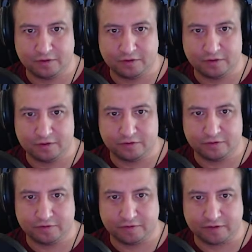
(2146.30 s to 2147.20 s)
Let's see
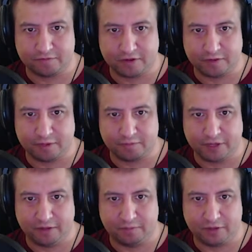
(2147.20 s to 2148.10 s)
if I can find my
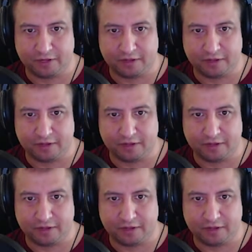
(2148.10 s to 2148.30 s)
paint bucket.